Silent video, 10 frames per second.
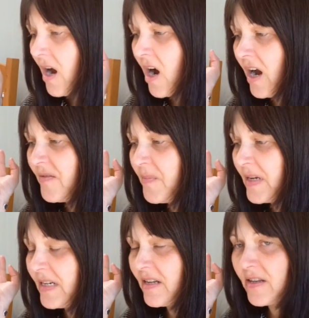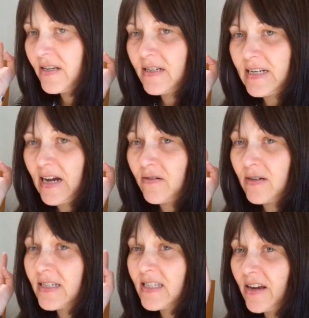I've been down
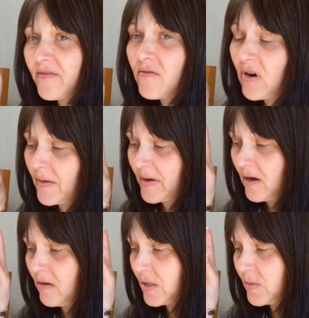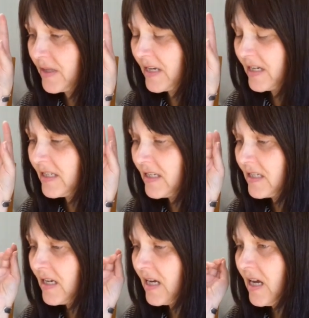several rabbit holes with
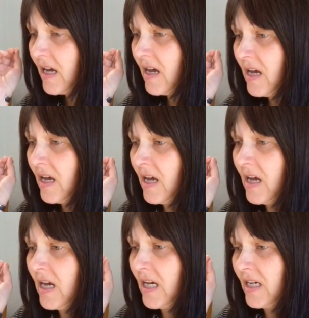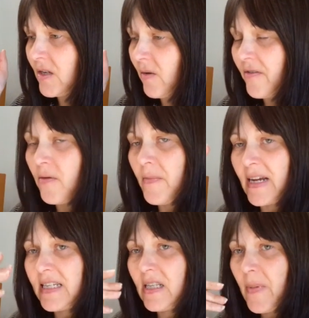this. So I've gone
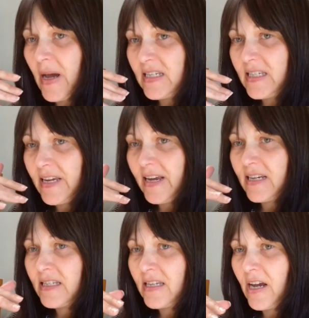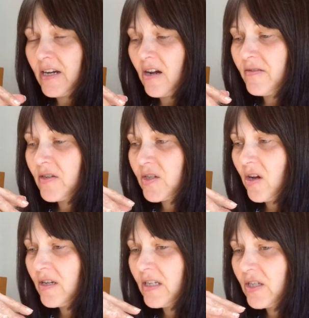back to the basics and I've
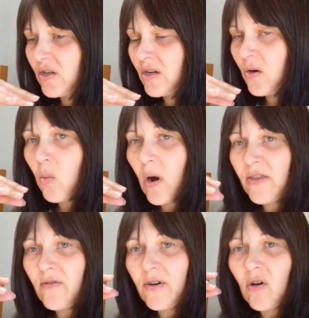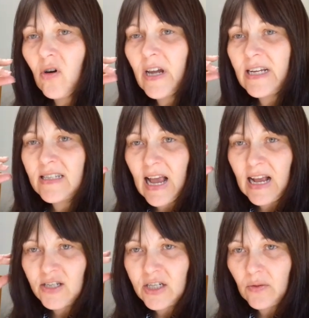started to look at whether or not it's
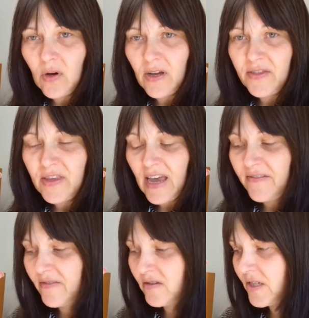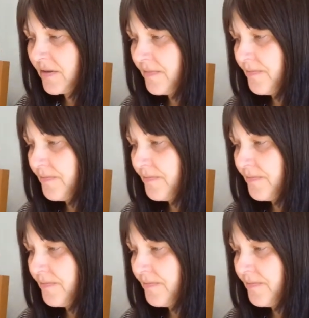actually worth the effort.